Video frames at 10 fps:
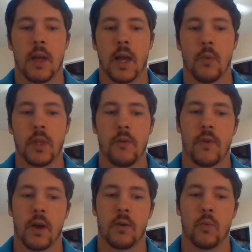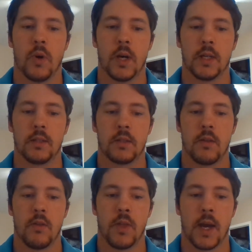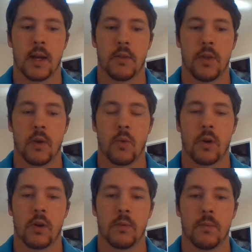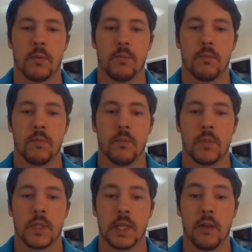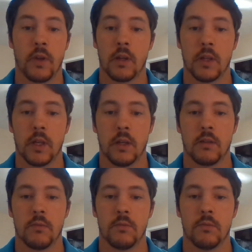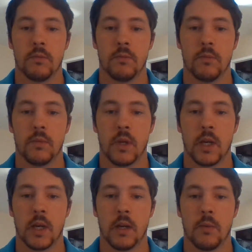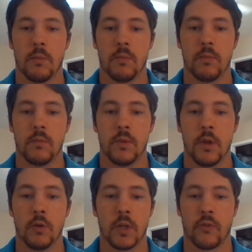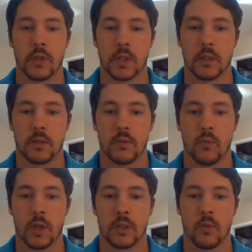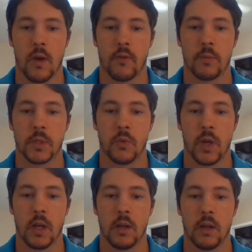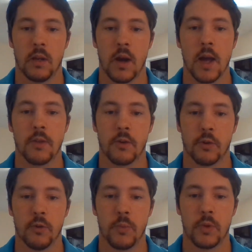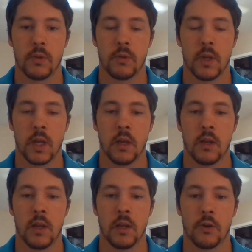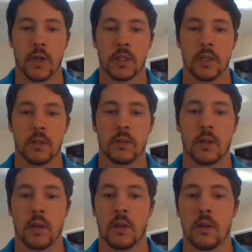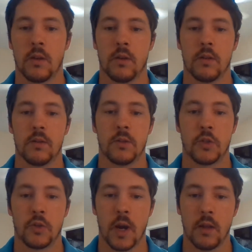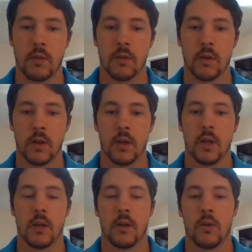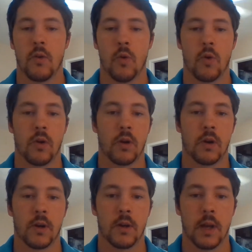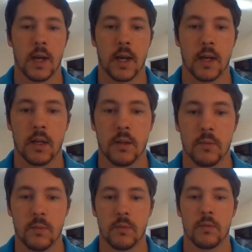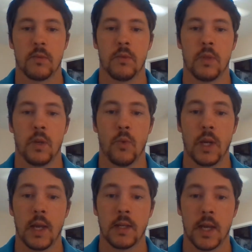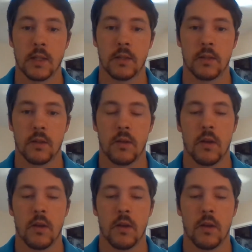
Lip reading: And what they found was that there were significantly no differences whatsoever between either group in increases in strength or the Wingate test.